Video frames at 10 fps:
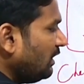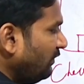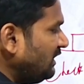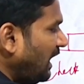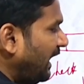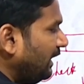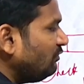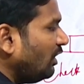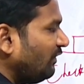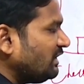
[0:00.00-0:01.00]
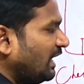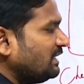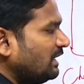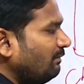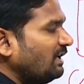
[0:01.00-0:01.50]
which items or which
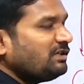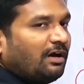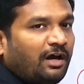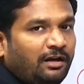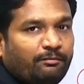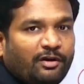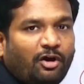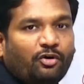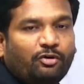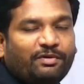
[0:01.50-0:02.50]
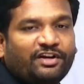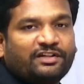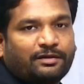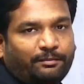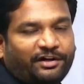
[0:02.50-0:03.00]
consignments are belong to
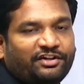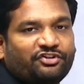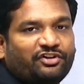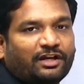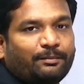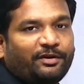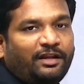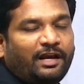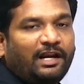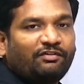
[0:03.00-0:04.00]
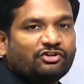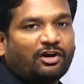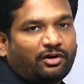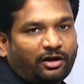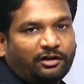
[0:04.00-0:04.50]
British East India Company and which
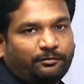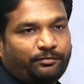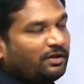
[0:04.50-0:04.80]
are not.